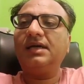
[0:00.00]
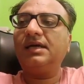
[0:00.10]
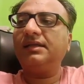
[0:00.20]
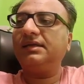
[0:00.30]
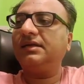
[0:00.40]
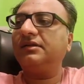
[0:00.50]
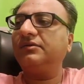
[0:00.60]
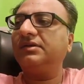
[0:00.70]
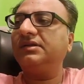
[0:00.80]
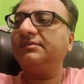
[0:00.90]
And the other
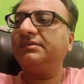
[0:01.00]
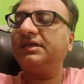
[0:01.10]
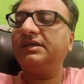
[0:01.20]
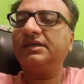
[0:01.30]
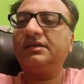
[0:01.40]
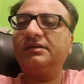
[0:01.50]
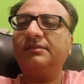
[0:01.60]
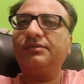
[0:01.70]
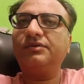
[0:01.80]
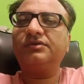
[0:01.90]
one I'm getting
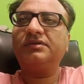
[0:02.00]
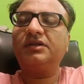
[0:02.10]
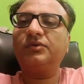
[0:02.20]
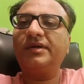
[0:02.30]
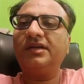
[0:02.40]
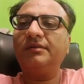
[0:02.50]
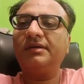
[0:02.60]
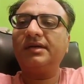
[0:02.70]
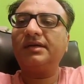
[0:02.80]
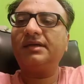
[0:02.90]
supposed to get 20
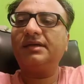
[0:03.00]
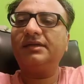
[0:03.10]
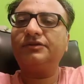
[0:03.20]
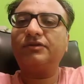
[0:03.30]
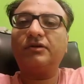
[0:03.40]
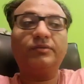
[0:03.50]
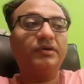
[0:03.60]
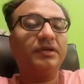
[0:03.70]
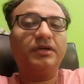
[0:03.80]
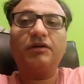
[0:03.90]
meg, and it's not
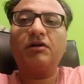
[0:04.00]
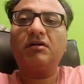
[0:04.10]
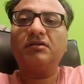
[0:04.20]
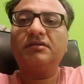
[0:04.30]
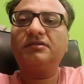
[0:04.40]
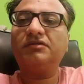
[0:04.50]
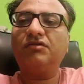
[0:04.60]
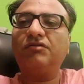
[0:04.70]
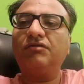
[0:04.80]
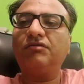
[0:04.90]
working at all.
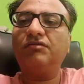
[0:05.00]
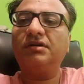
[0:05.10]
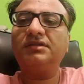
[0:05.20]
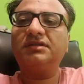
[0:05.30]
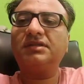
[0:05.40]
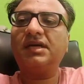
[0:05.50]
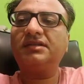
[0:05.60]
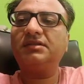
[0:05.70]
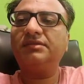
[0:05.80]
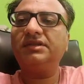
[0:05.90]
So I just had
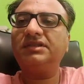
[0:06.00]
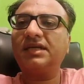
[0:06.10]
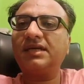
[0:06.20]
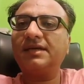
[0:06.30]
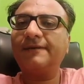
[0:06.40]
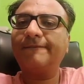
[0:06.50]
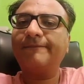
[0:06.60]
somebody check it.